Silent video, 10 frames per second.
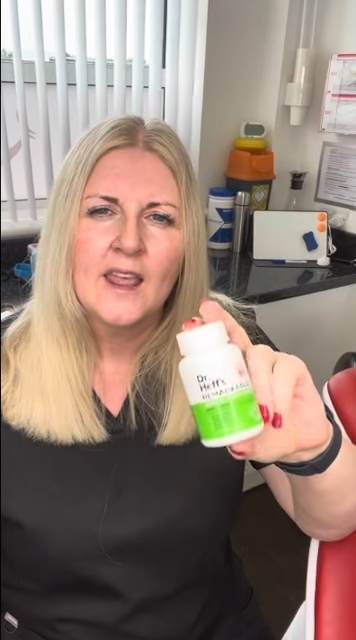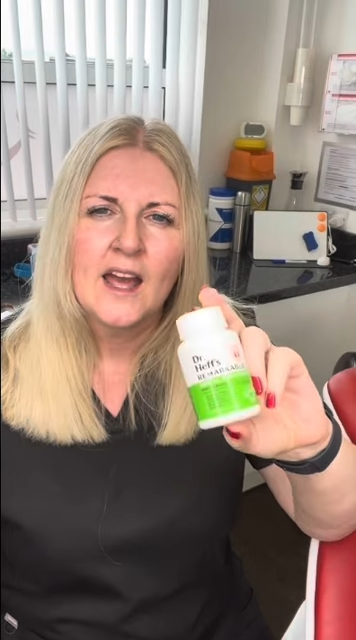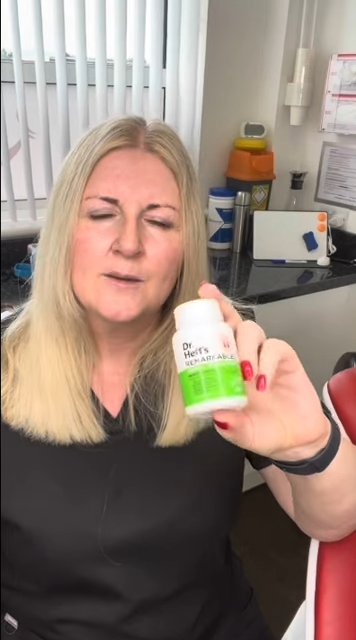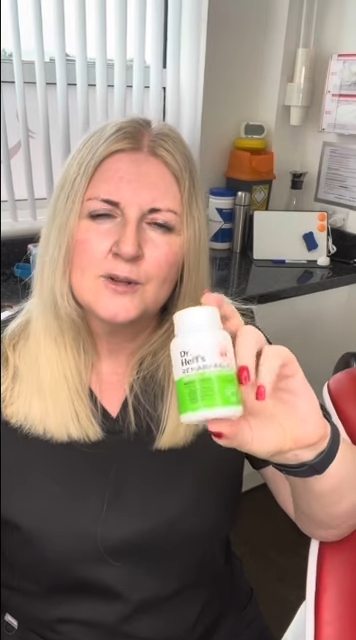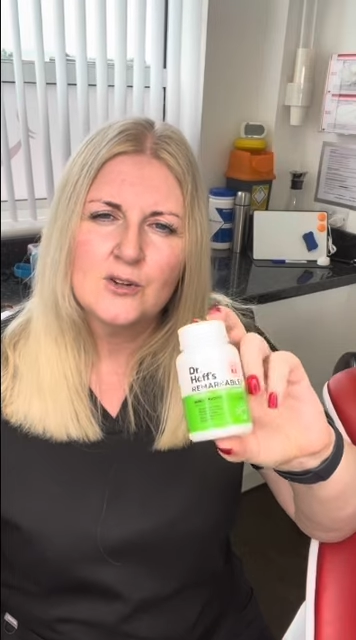
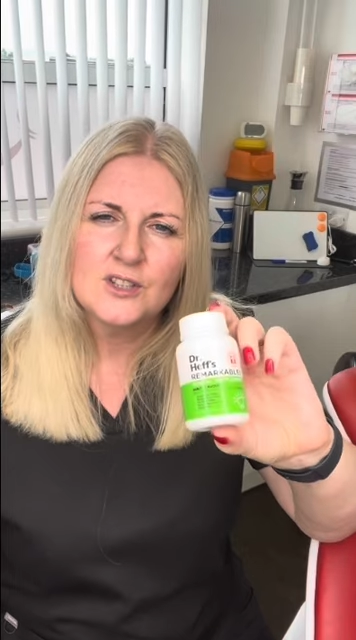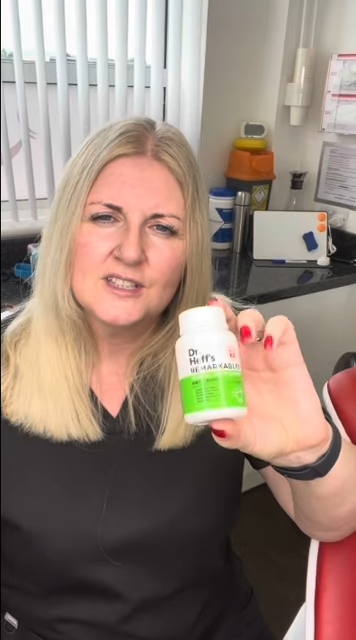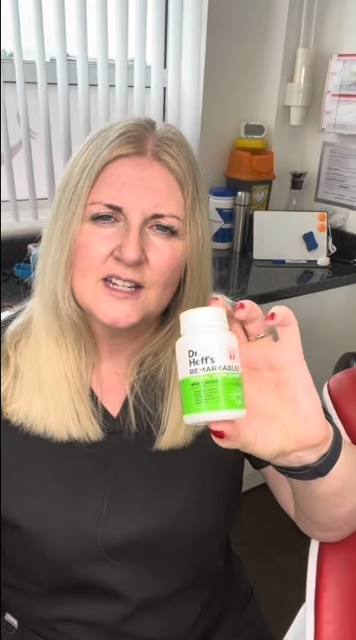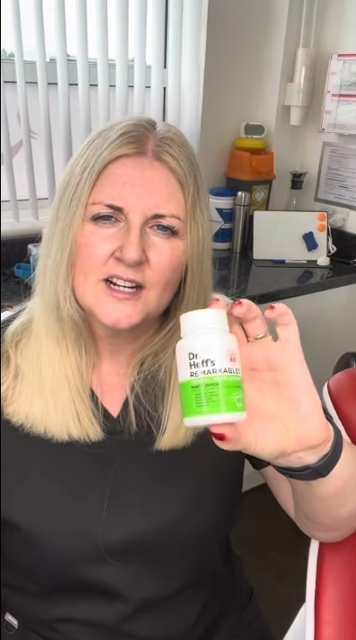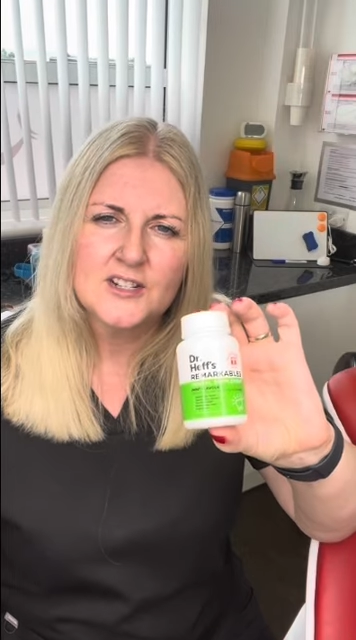And because
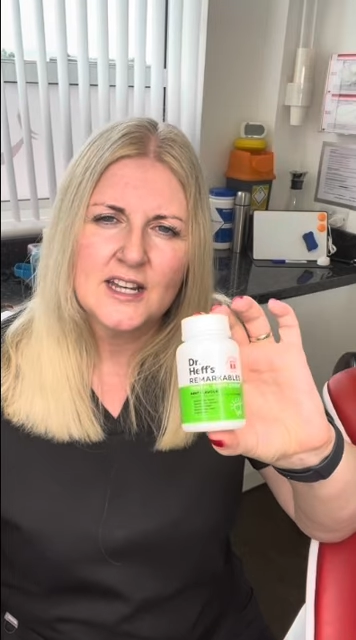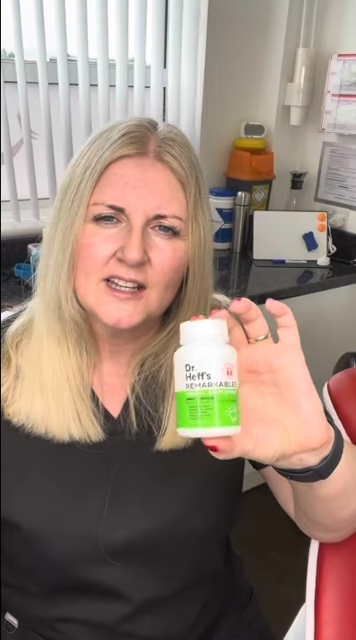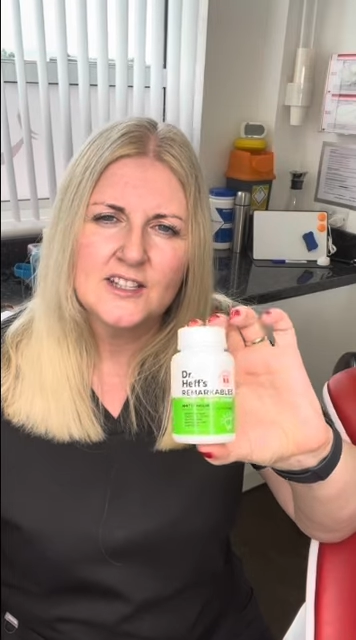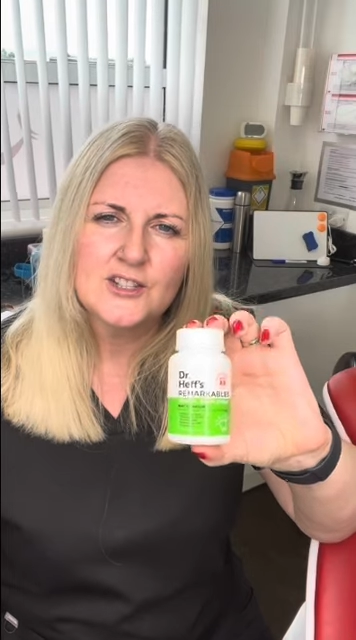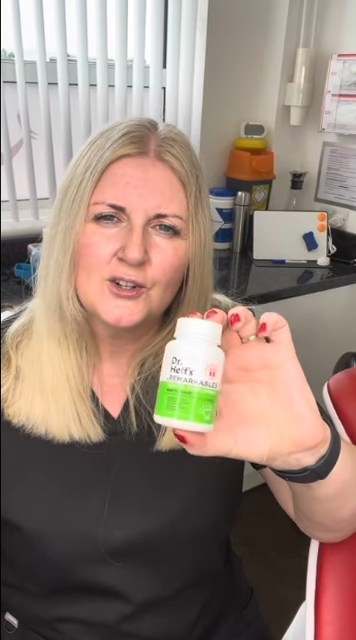they are
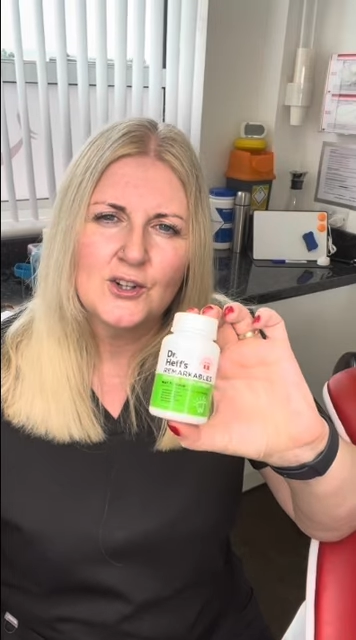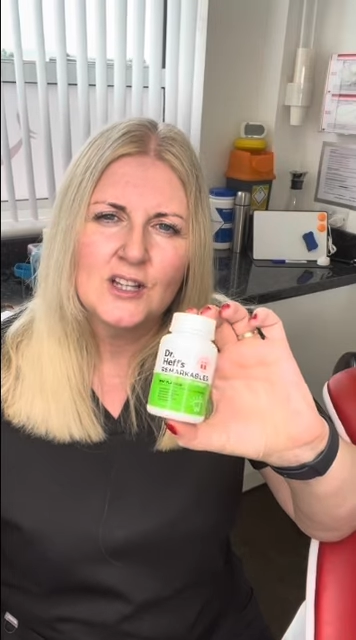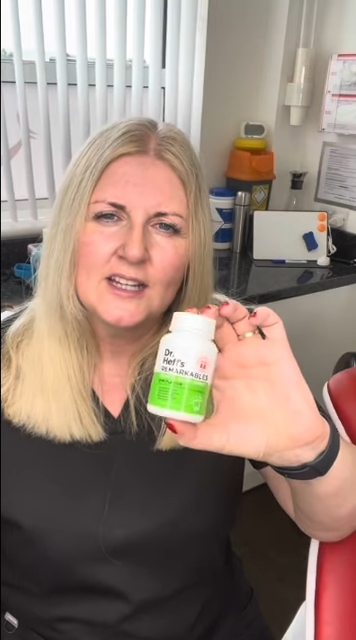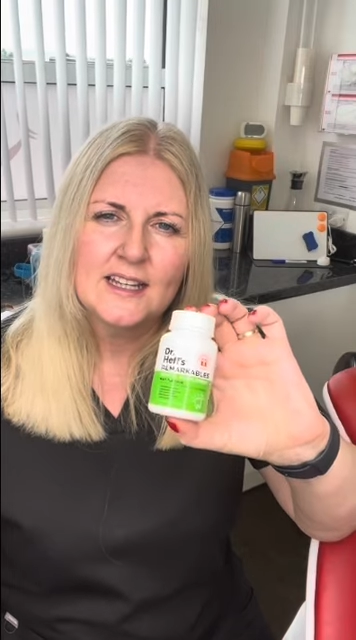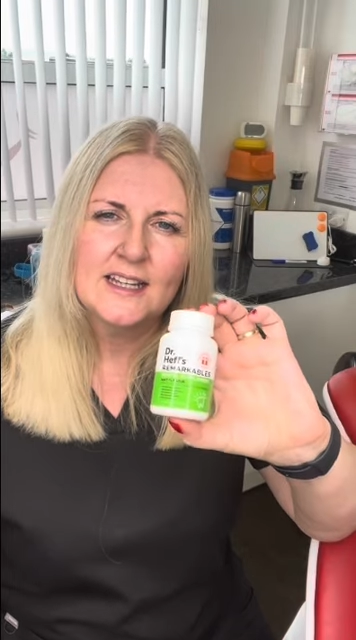xylitol,
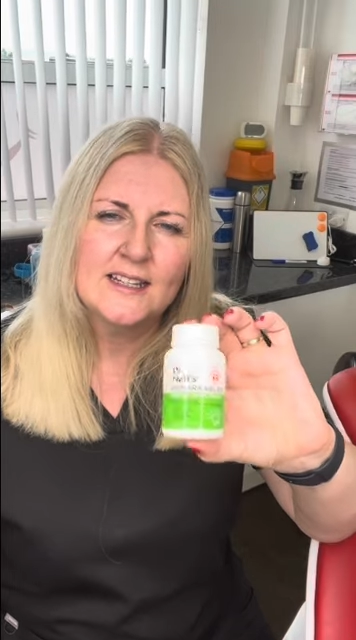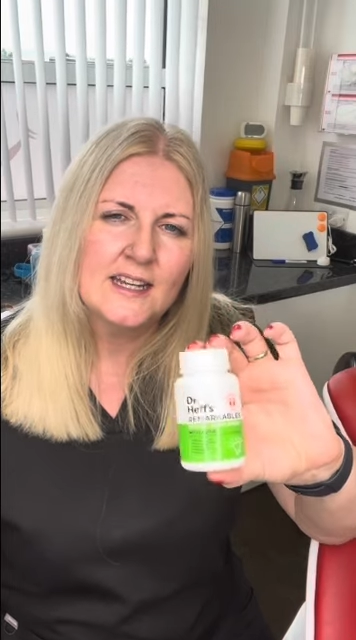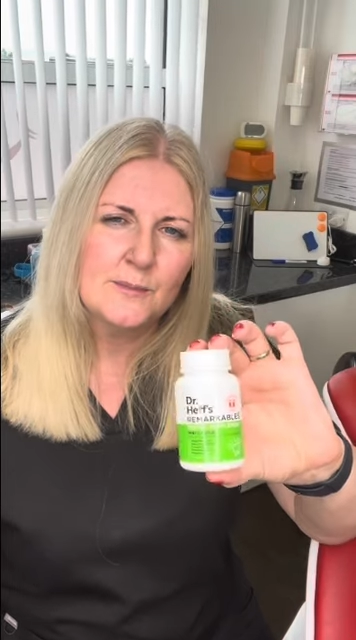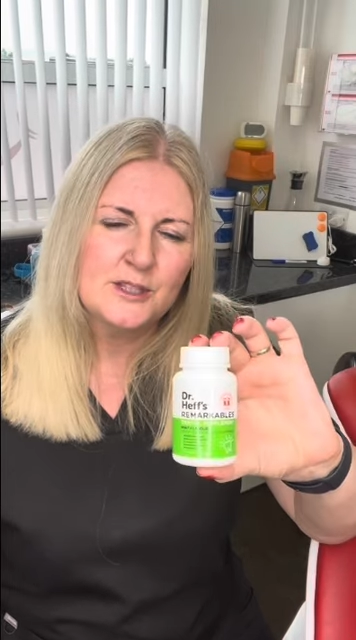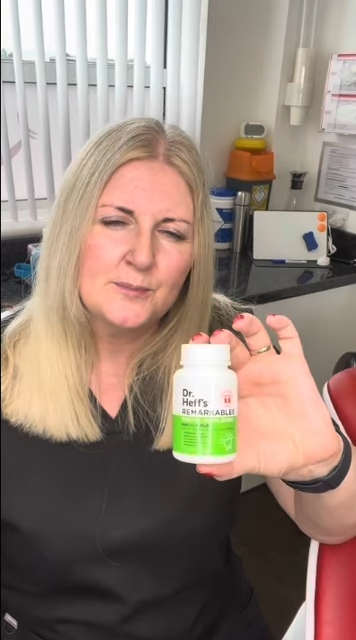it
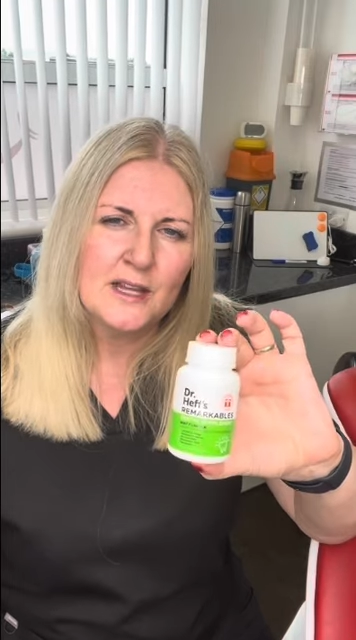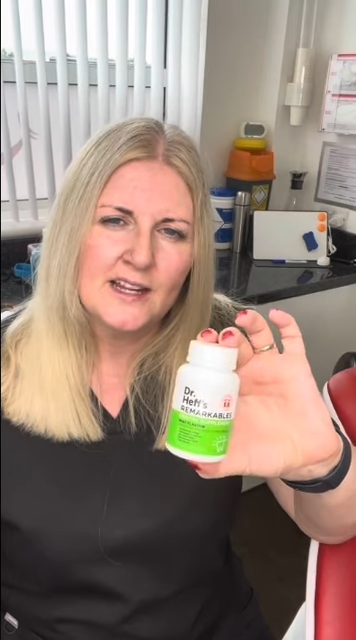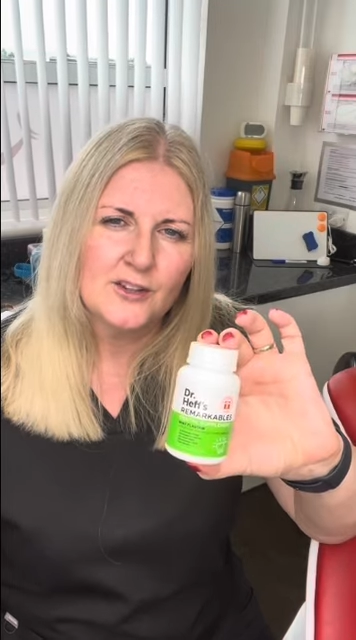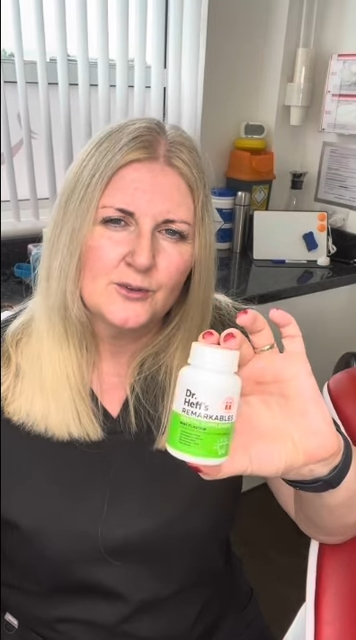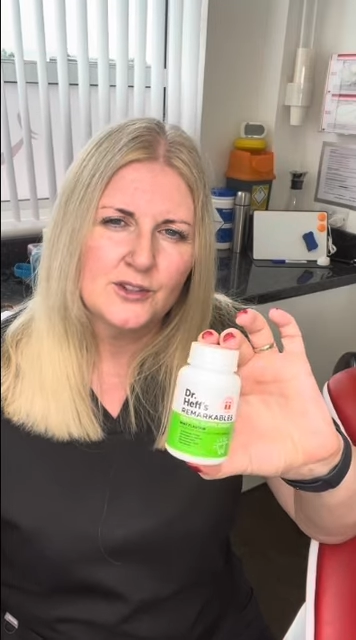inhibits
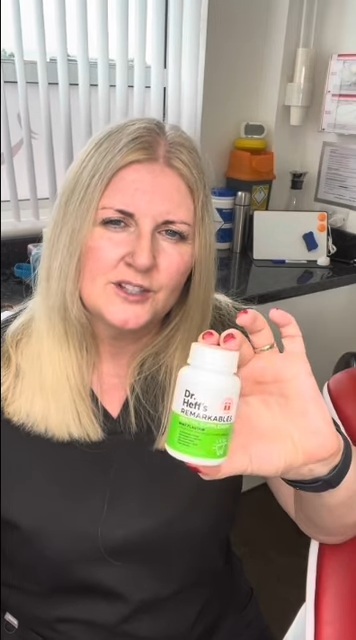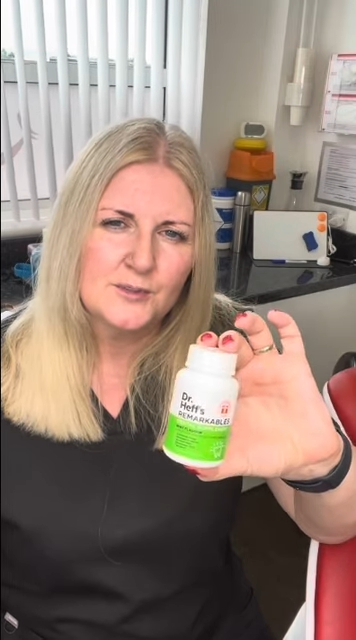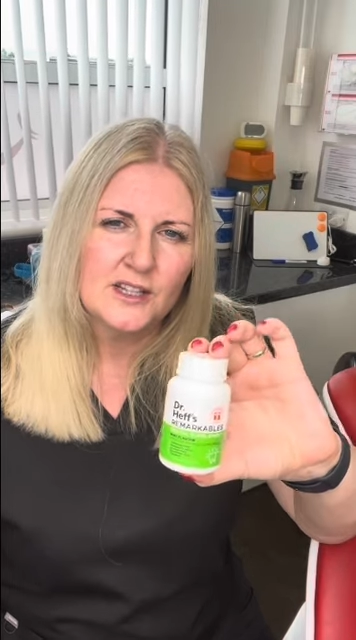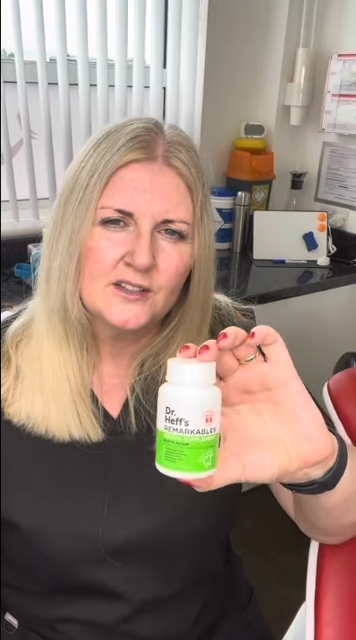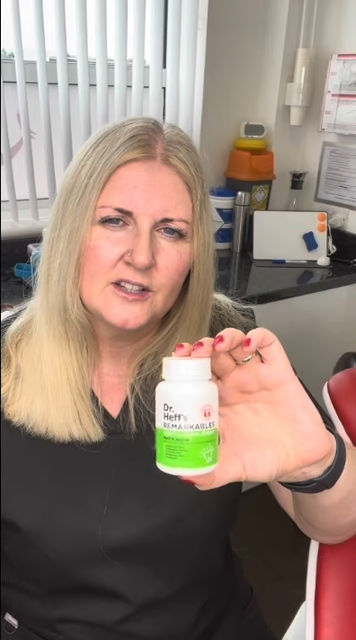plaque growth as well.